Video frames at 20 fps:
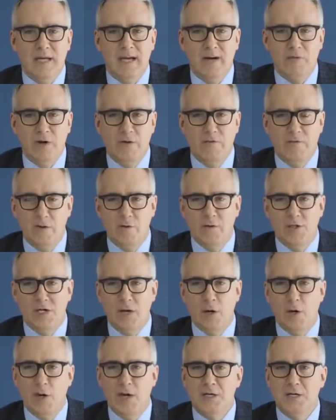Every few
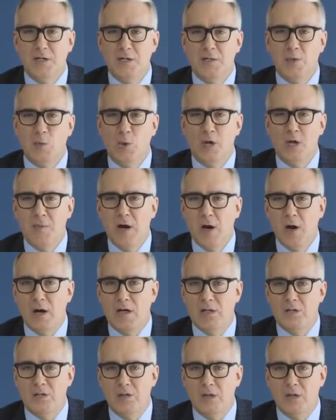generations, we
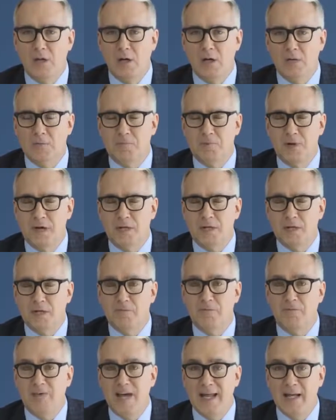Americans are called upon to
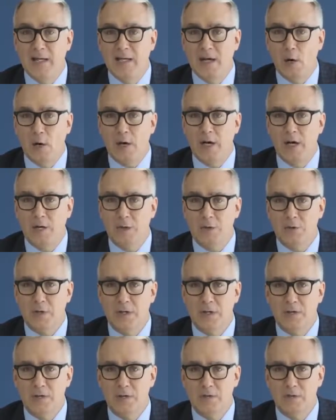defend our
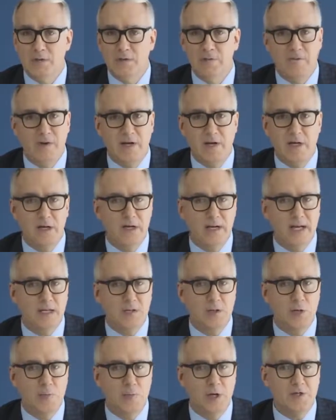country, to defend it
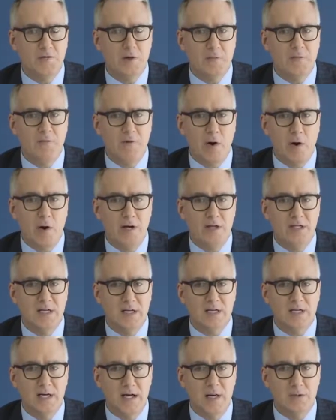not so much from foreign
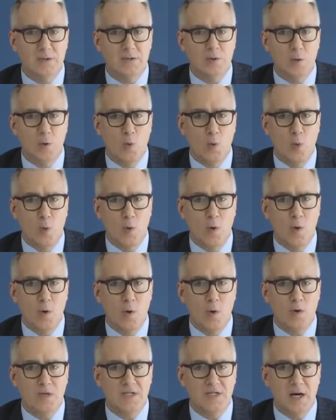dictators or war
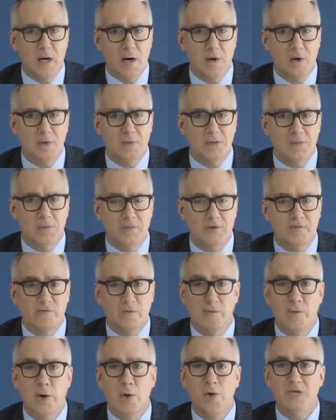or terrorism, but
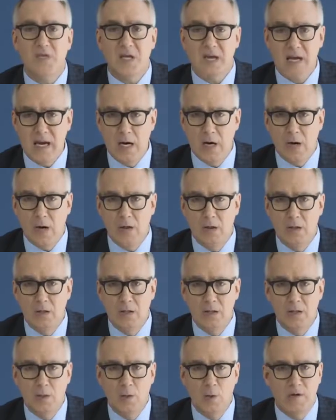from those here
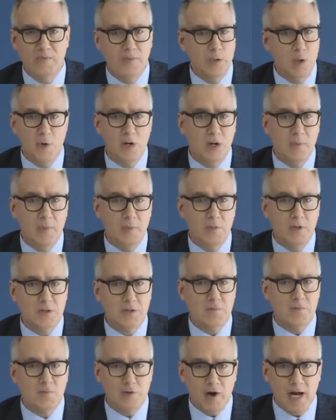who have no commitment
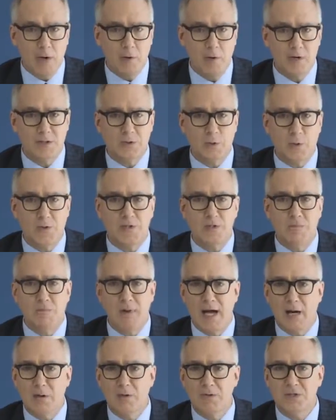to progress or
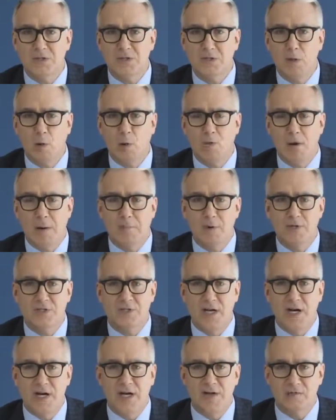democracy or
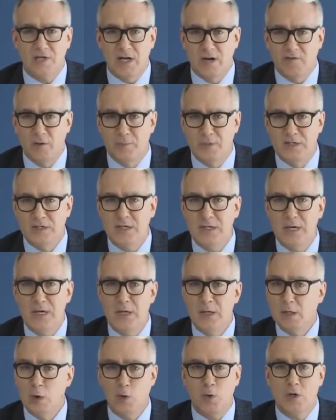representative government,
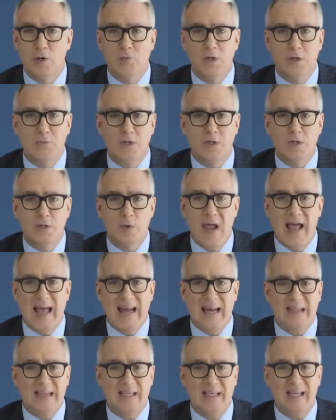no commitment to
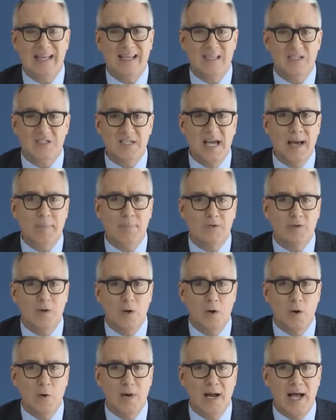anything except
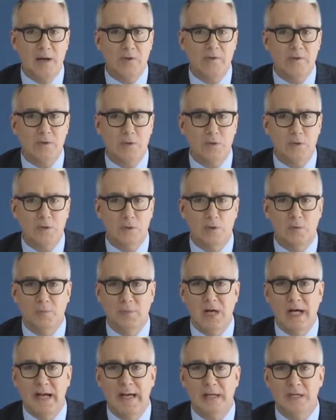their own out-of-control
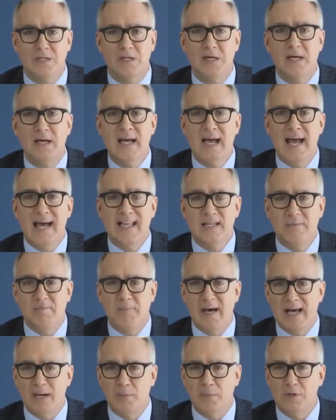minds and the
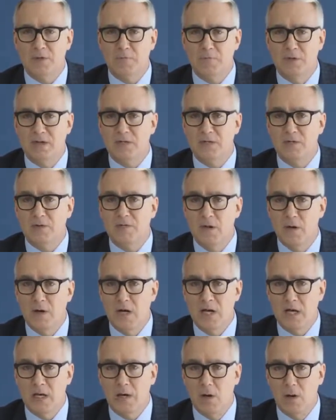bottomless pits of their
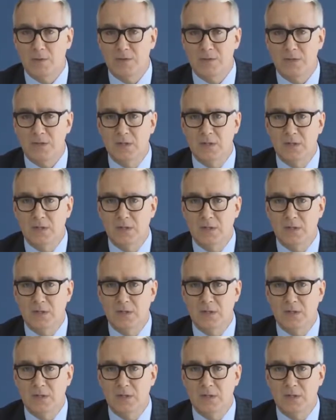egos.